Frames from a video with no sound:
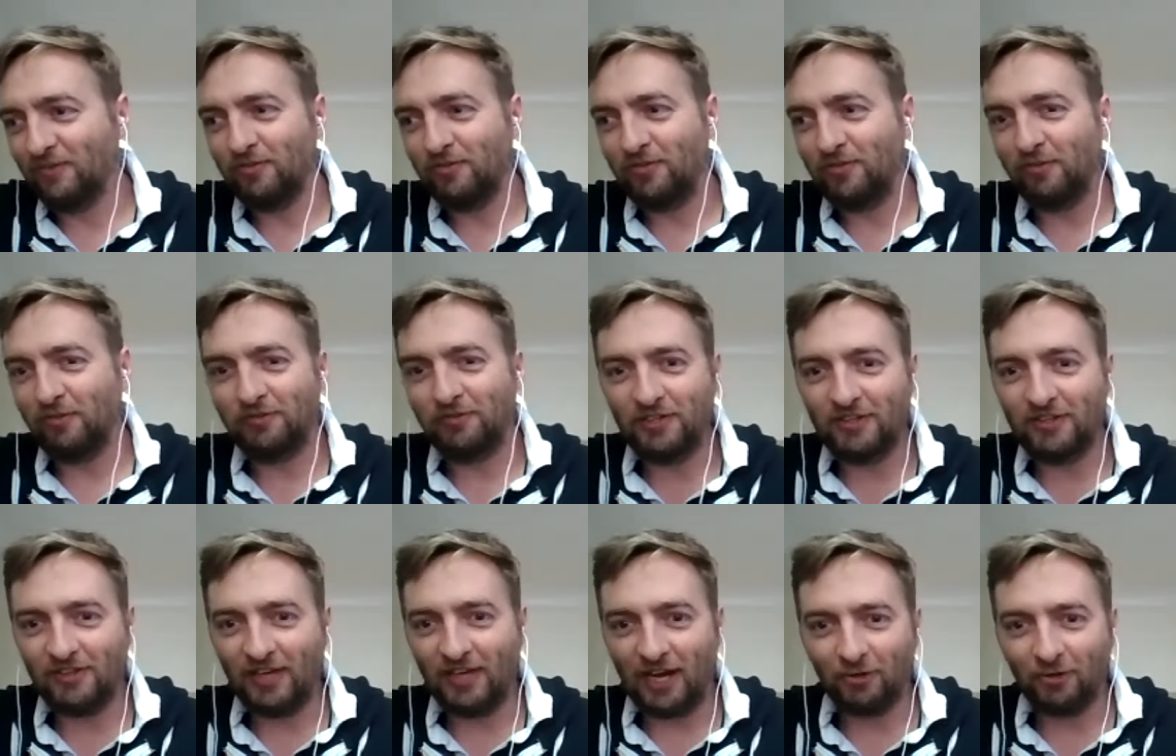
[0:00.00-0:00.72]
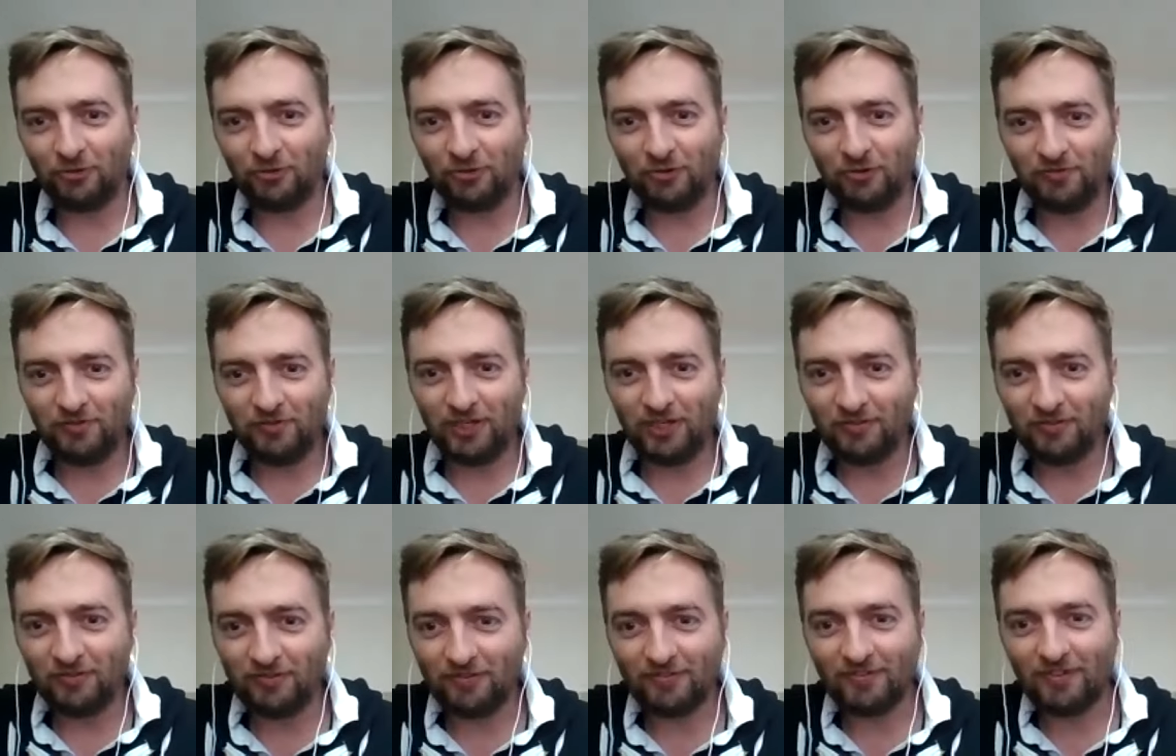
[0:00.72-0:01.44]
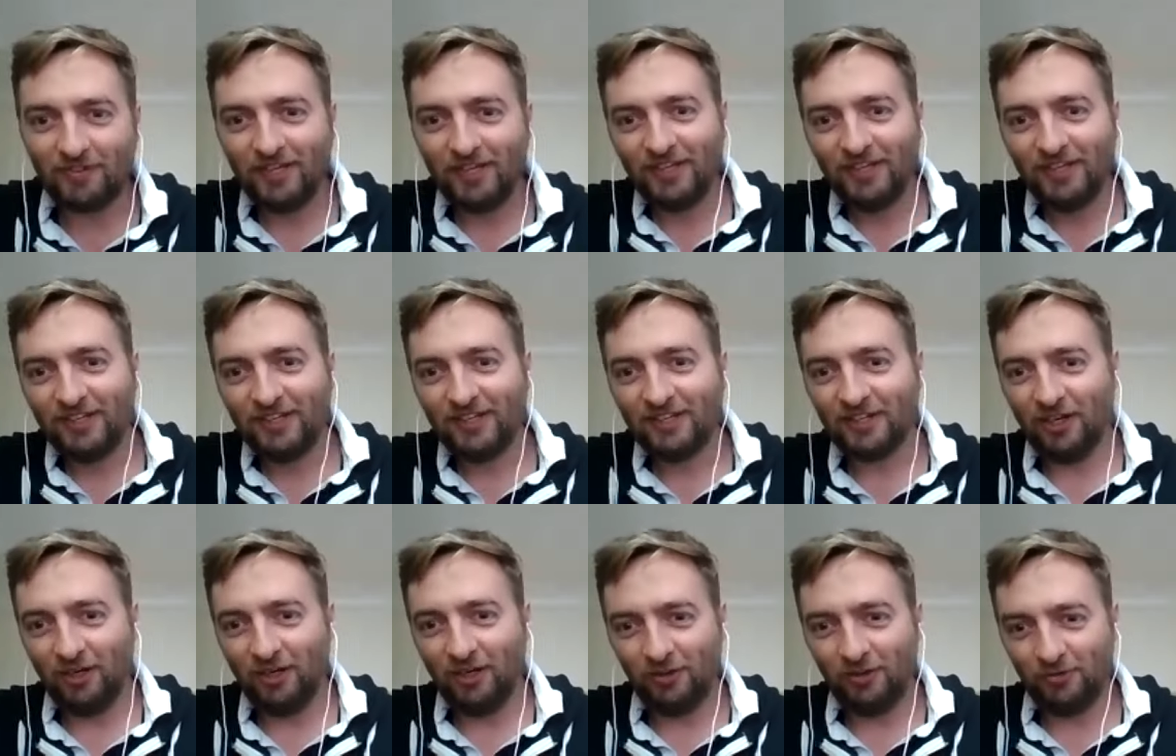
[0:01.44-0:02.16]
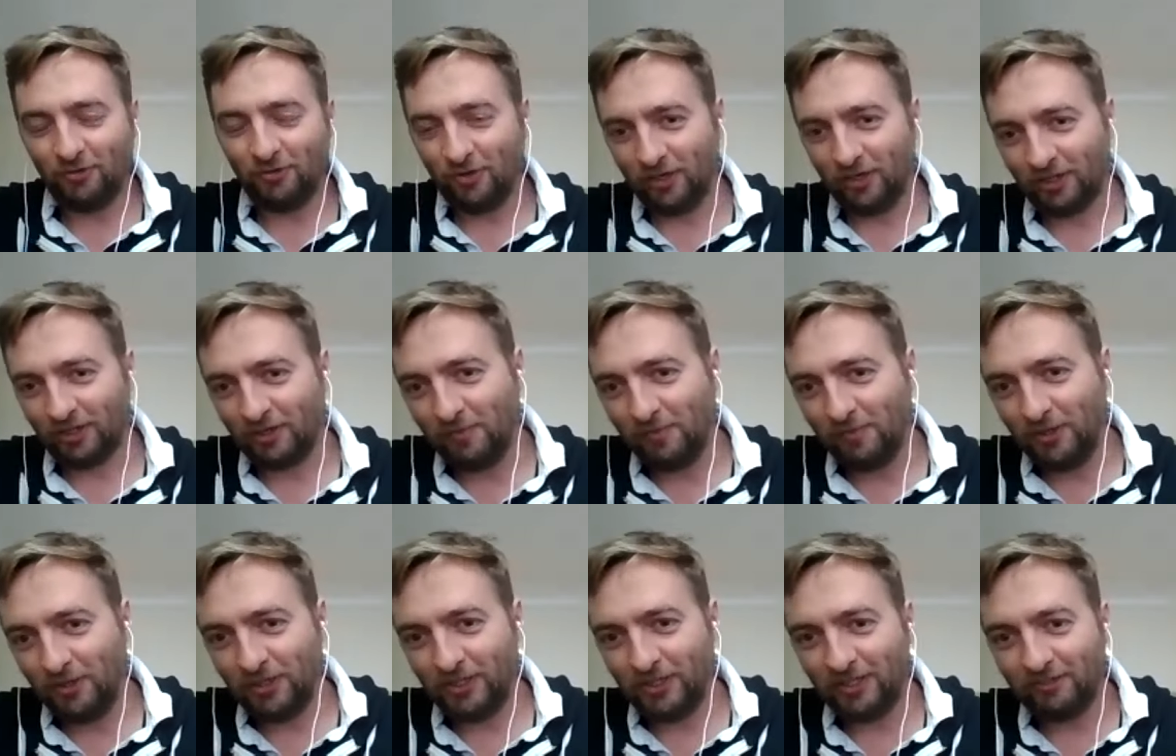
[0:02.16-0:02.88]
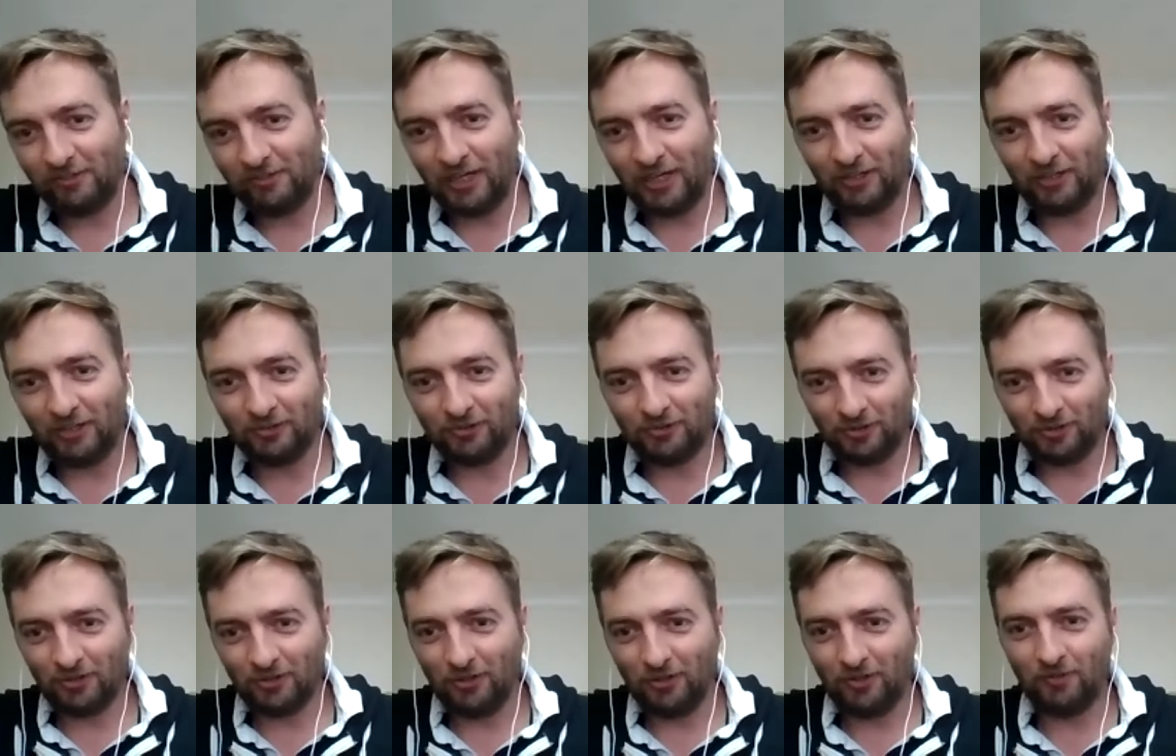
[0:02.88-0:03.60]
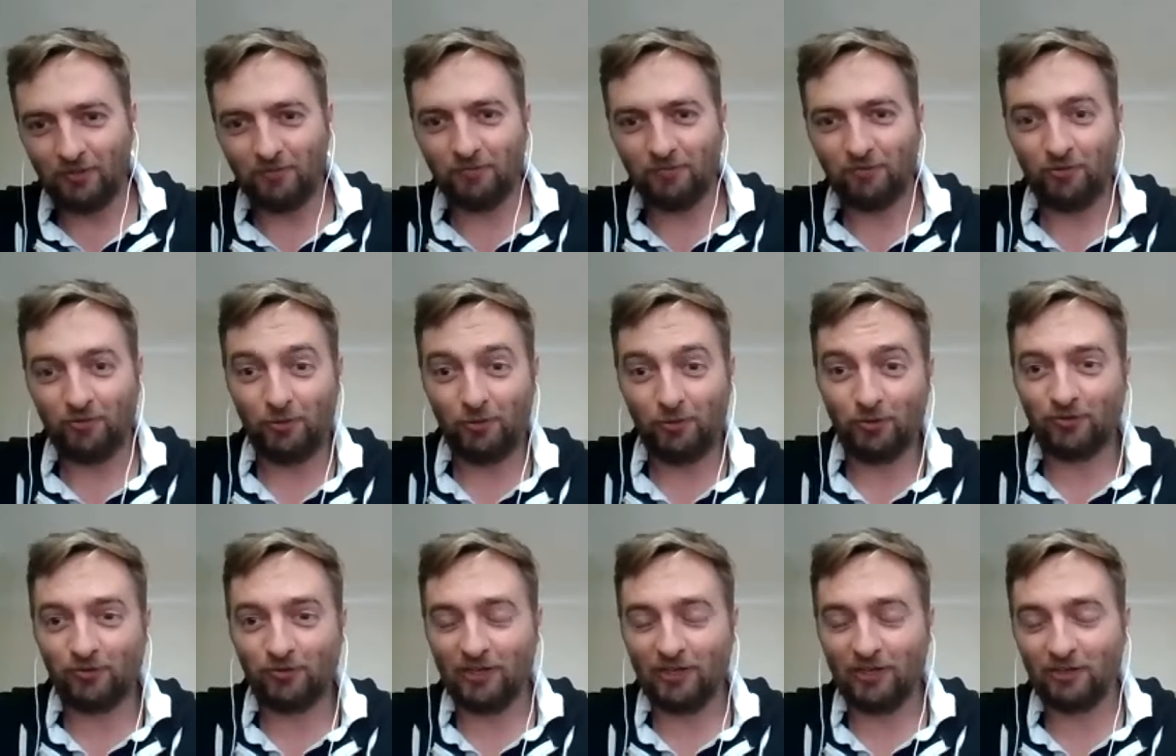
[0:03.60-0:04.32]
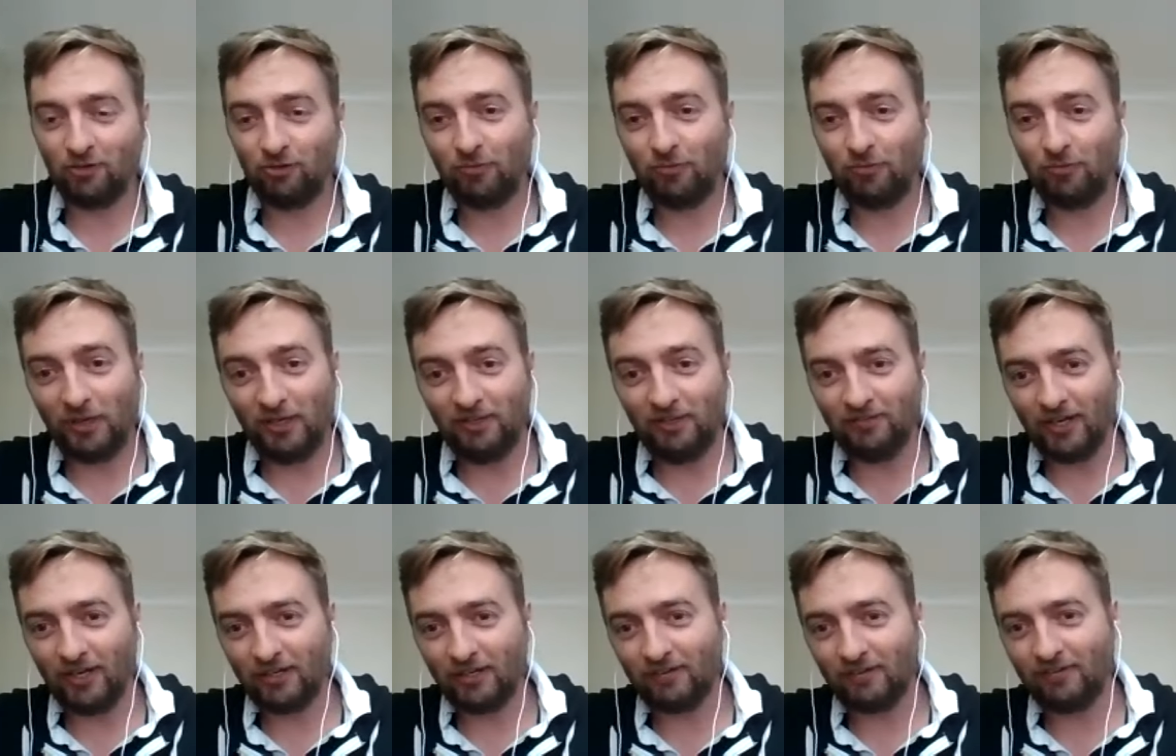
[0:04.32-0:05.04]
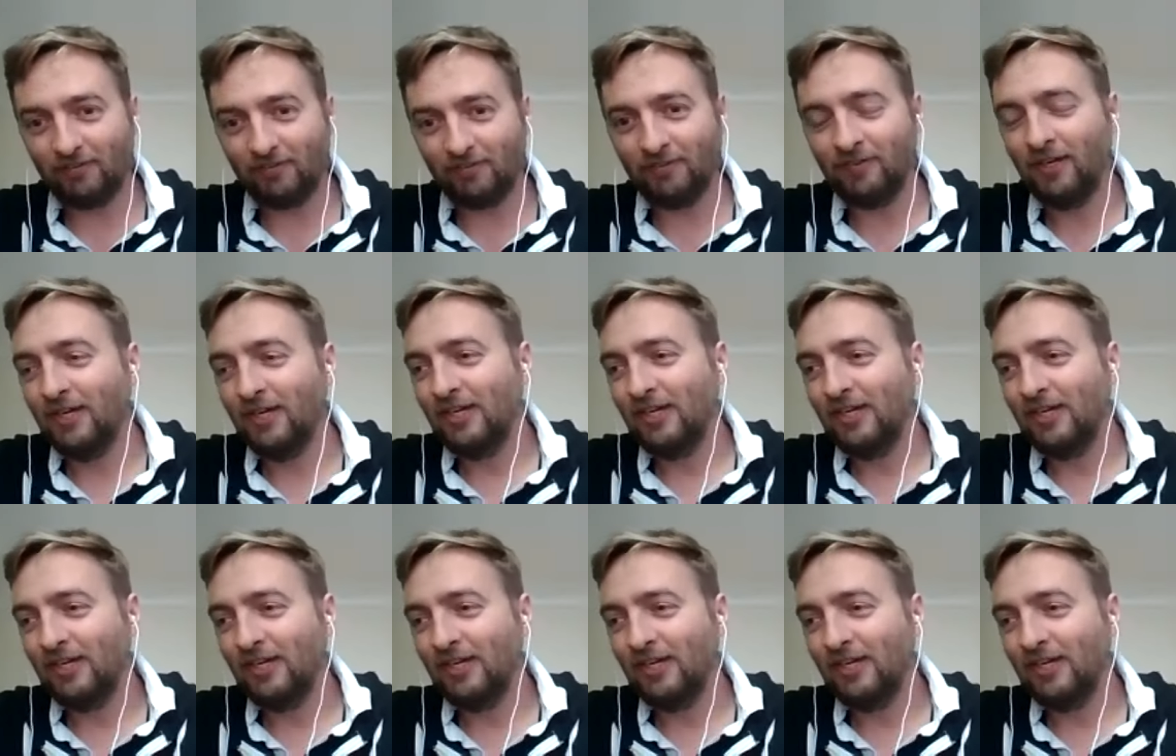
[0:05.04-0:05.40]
50,000 of us go to communityround.com forward slash SpaceX